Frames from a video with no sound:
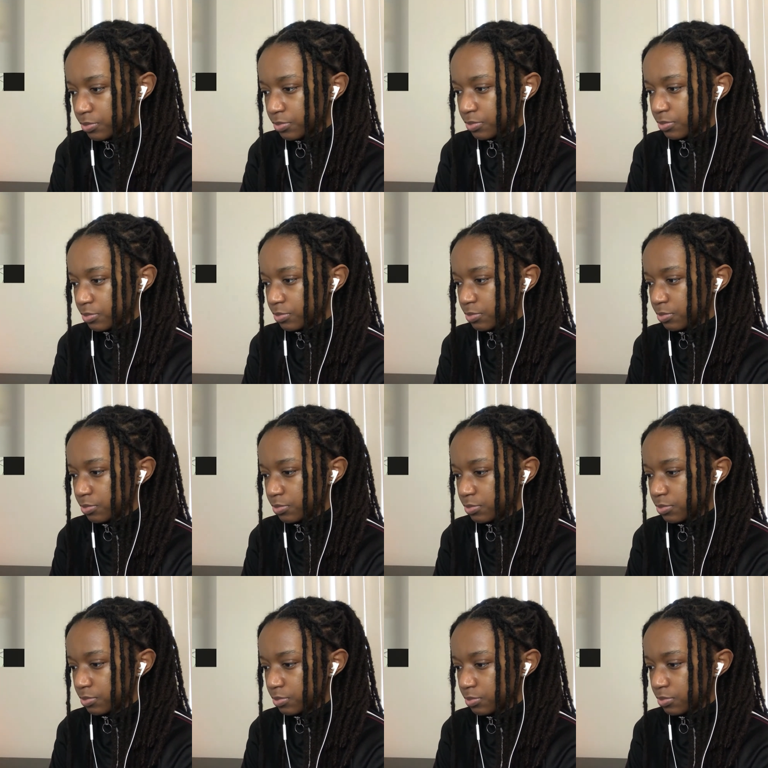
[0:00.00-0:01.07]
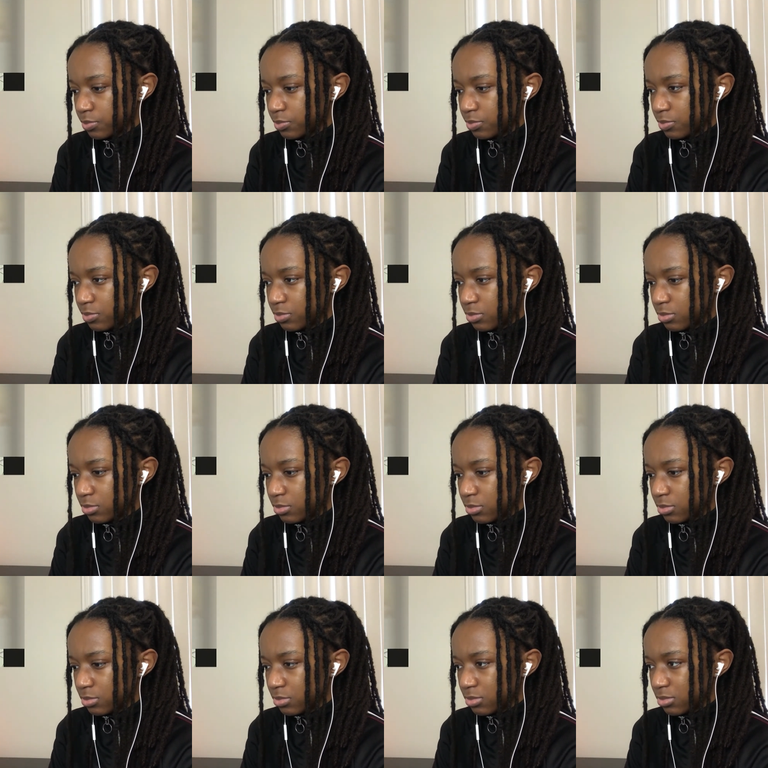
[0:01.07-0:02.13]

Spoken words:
[no speech]